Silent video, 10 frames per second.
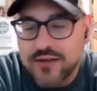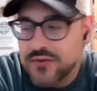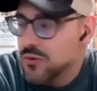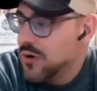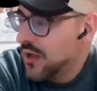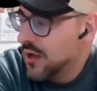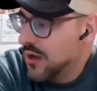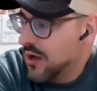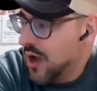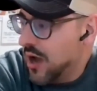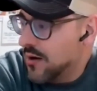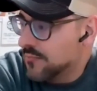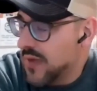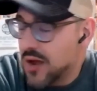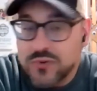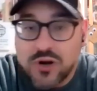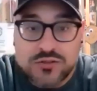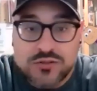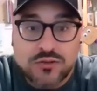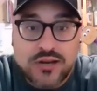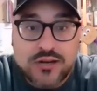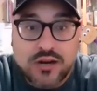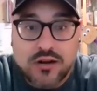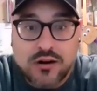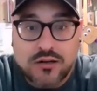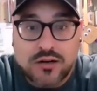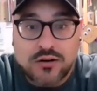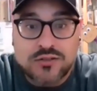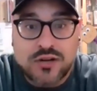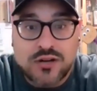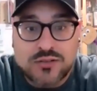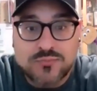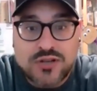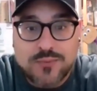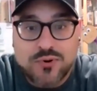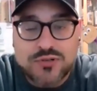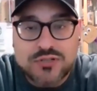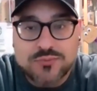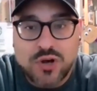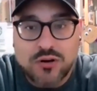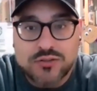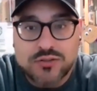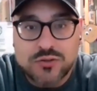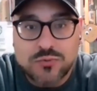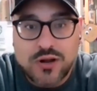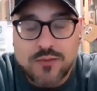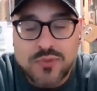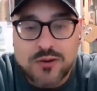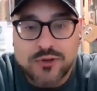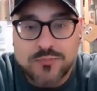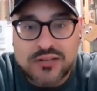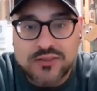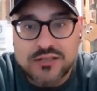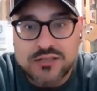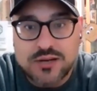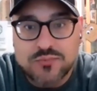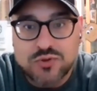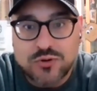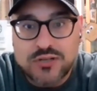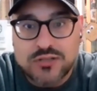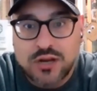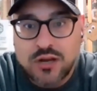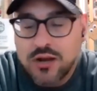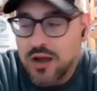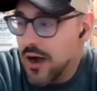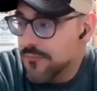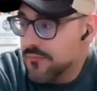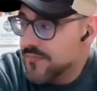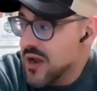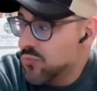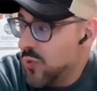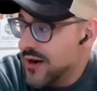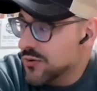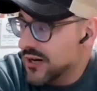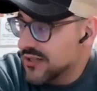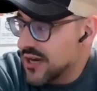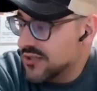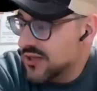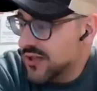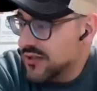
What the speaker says: have you. And we also like our customers that purchase the bottle to be able to make that same choice. When doing a tasting